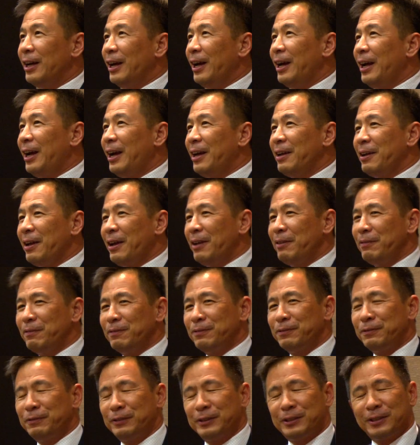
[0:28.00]
I
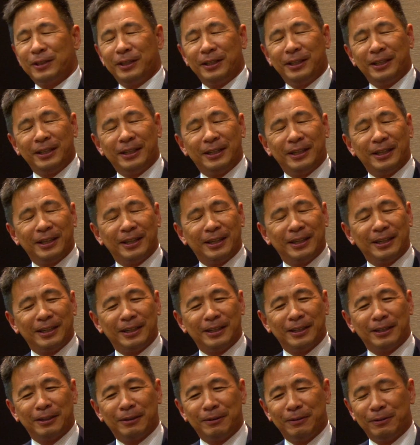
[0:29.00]
firstly,
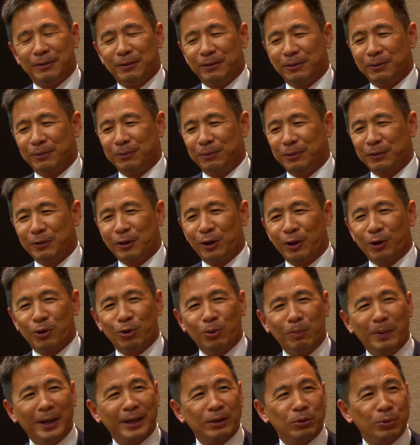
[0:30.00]
we've got to go
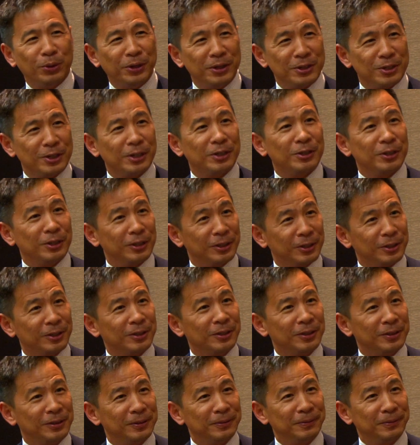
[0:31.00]
back 26 years.